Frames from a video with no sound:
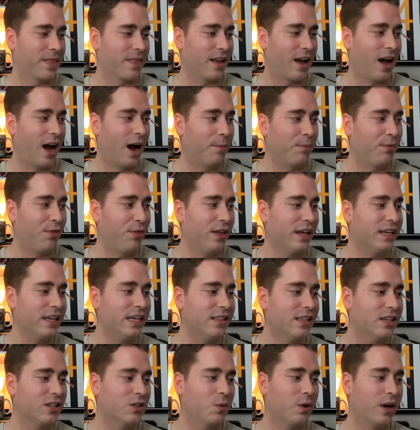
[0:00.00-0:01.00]
I'm thinking
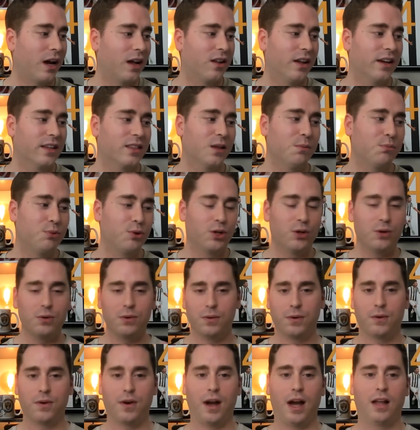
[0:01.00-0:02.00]
this one, I like the blue.
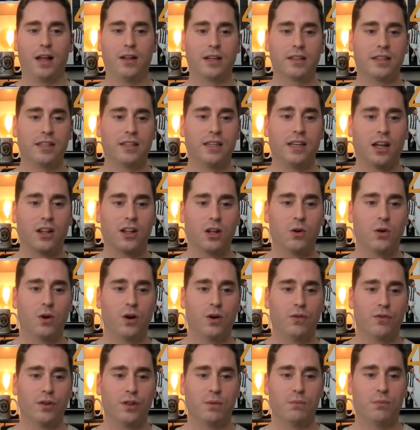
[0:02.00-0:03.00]
I like the yellow
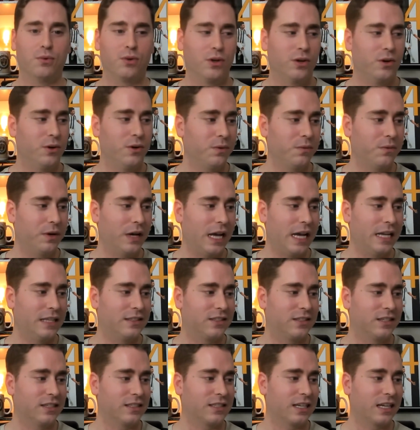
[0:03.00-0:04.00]
over the blue.
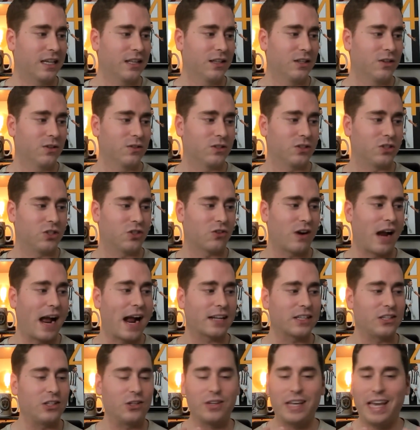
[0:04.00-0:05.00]
It's just like a little
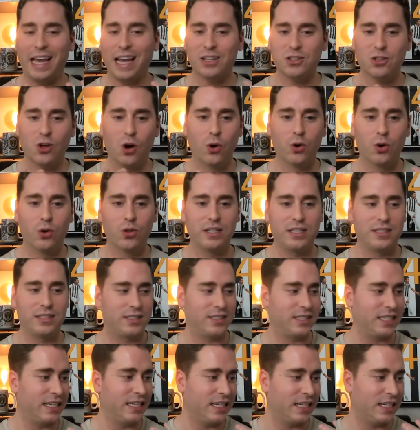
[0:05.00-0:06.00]
distracting. You can't totally
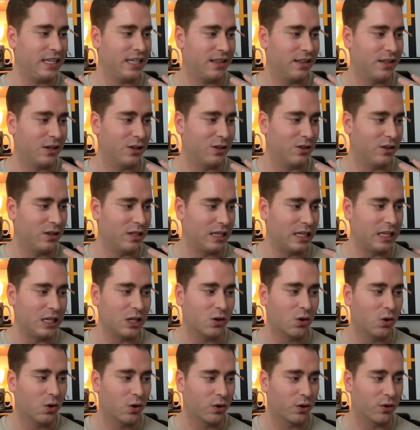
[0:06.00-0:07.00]
see the
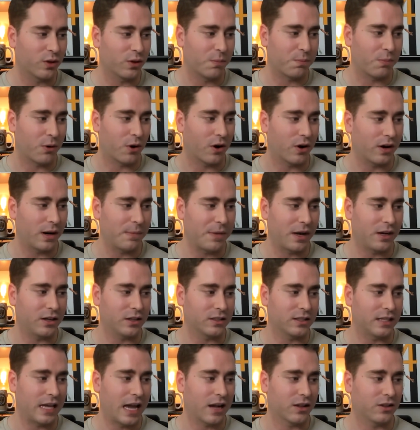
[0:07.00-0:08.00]
eagle or the bird. I'm not
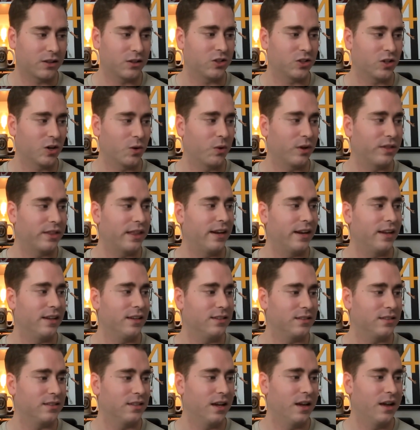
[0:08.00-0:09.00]
exactly sure what that
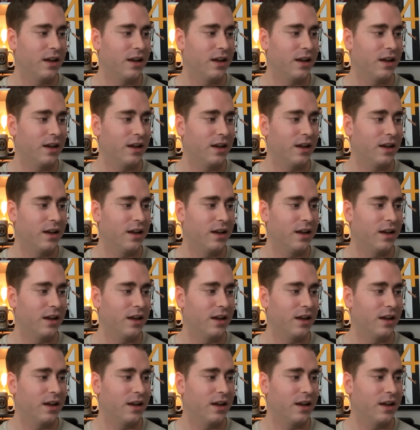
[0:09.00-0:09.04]
is.